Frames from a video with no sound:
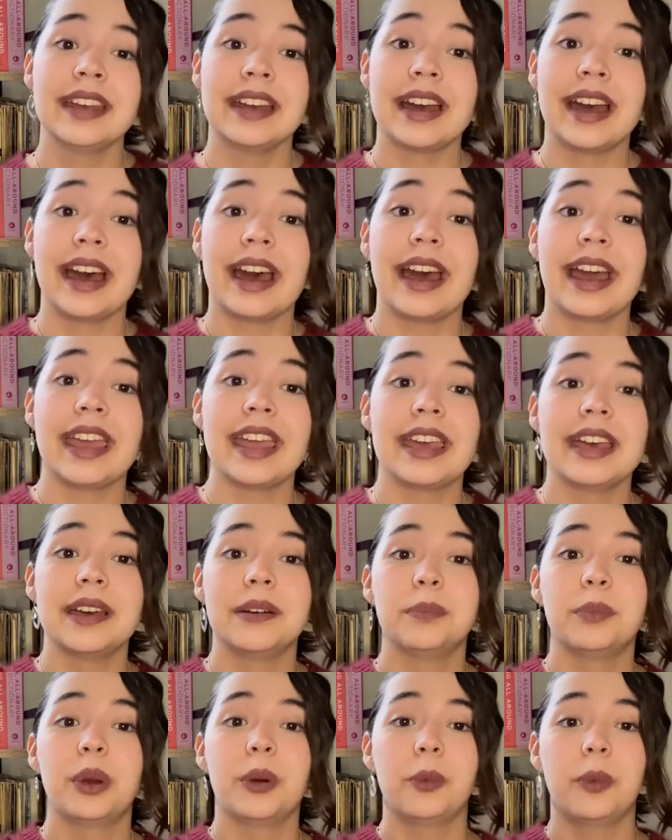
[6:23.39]
I
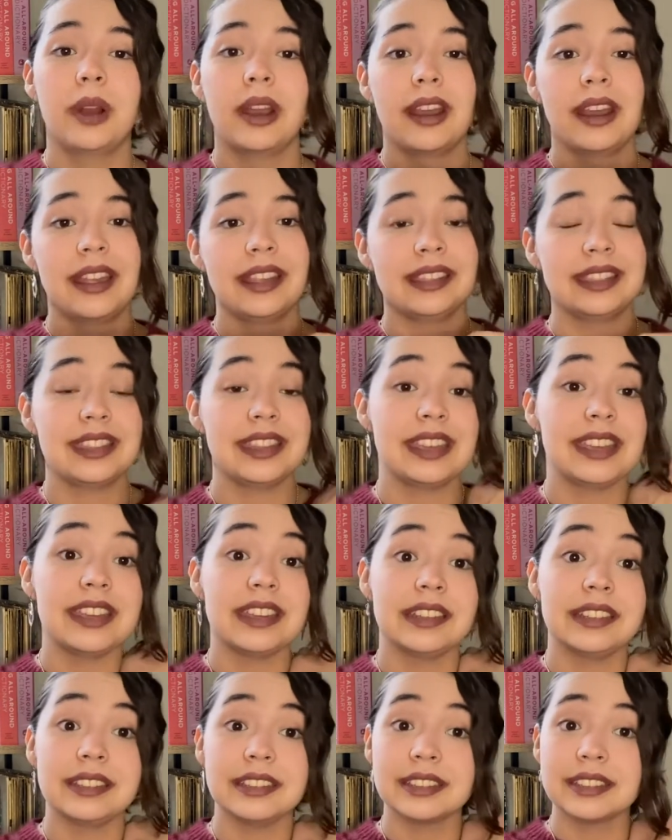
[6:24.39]
am wearing
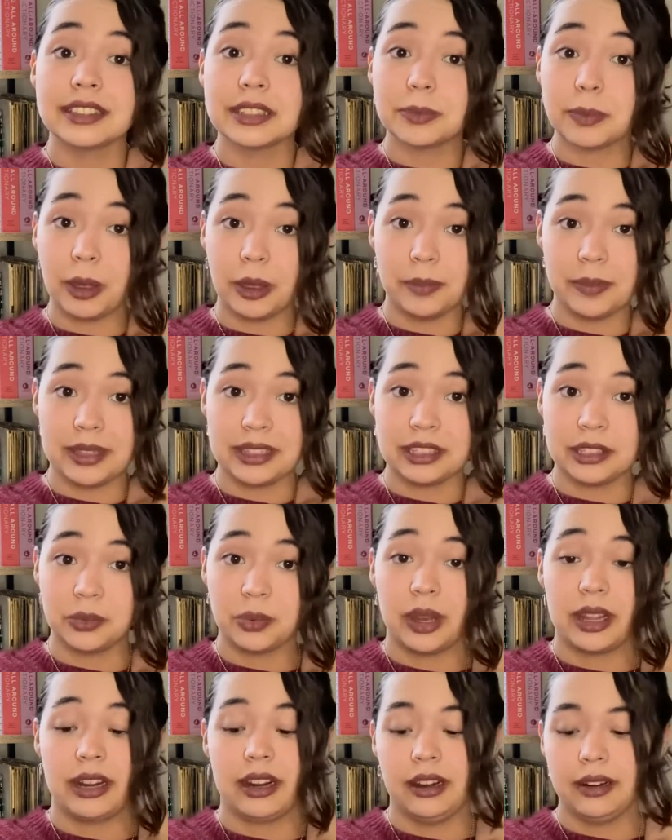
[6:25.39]
the Spellman
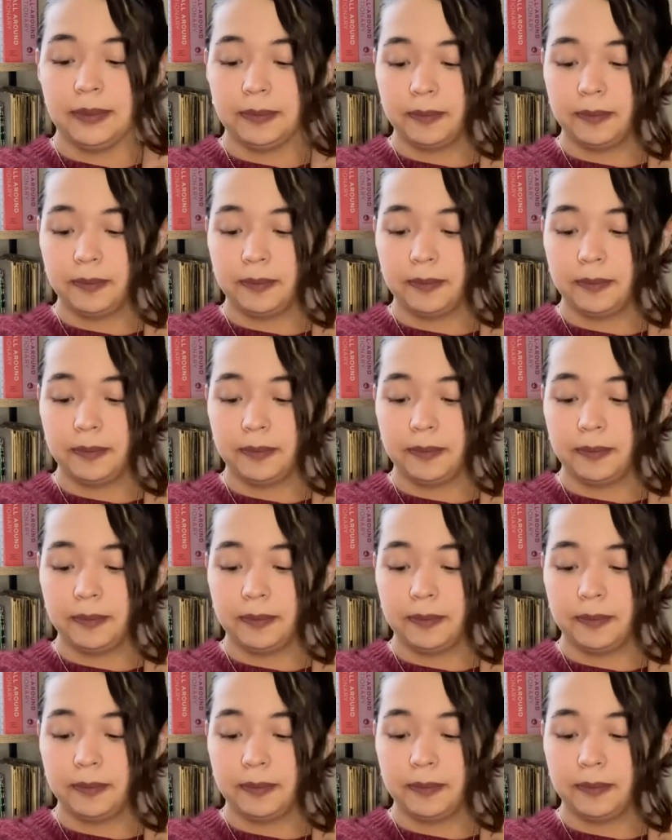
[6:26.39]
sweater